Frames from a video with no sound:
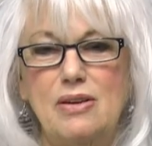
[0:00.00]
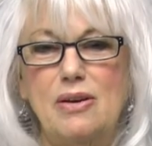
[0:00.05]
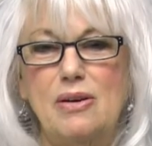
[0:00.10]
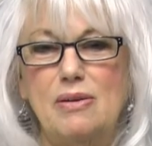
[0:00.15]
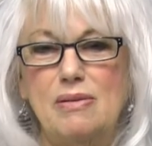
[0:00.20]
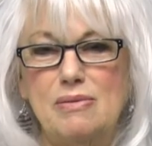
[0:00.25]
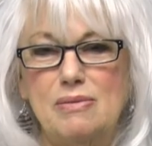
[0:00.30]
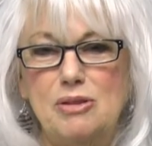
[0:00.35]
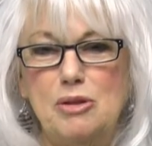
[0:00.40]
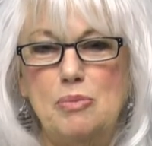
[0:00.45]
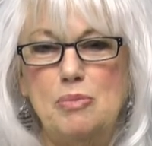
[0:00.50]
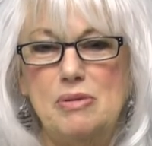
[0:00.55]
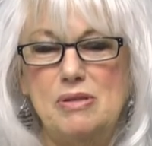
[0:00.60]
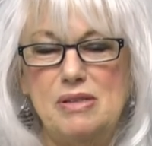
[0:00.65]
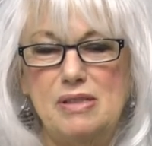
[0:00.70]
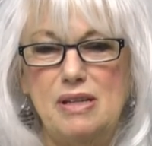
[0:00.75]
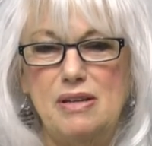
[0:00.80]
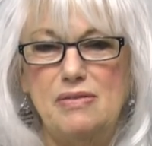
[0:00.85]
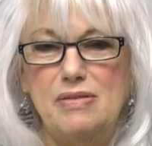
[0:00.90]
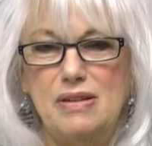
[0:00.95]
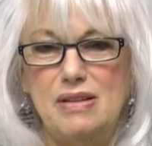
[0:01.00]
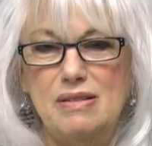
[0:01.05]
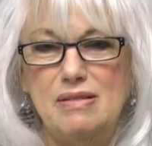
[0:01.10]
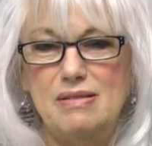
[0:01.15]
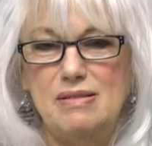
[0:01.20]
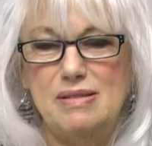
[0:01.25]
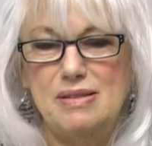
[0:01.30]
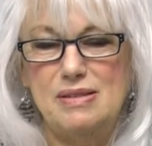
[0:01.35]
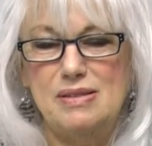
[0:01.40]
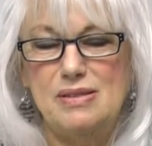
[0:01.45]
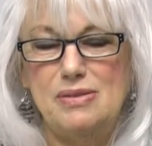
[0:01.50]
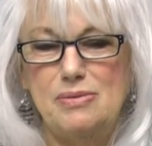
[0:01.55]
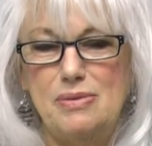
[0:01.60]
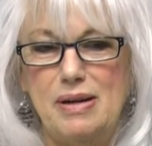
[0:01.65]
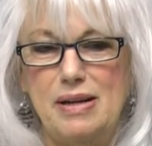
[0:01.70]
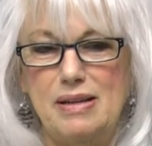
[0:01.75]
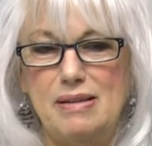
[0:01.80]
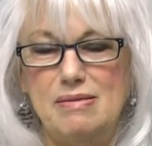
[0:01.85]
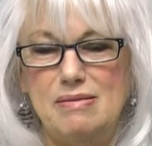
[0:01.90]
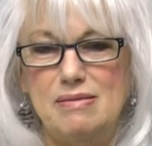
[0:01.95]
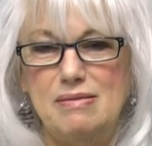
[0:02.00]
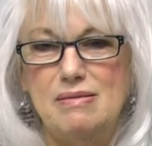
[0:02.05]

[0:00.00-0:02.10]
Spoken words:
No, you perceive it. That's right.